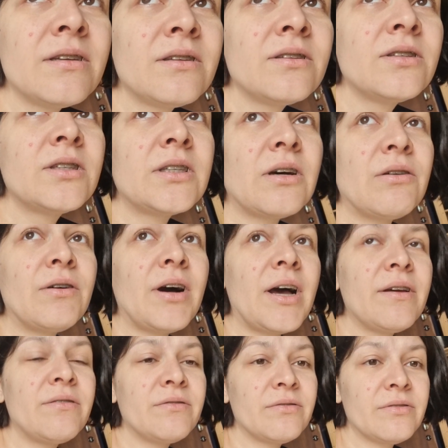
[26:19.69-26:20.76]
So
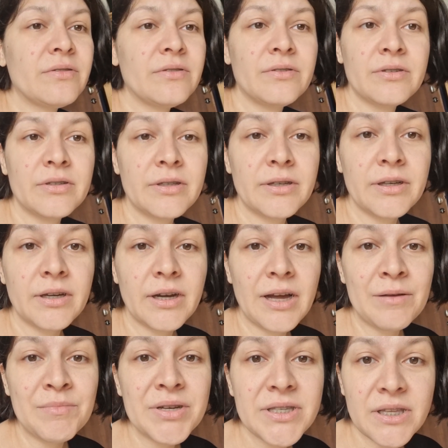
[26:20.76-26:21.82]
I
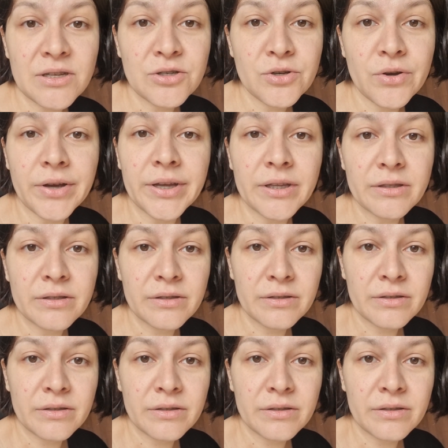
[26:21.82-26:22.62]
must enjoy it.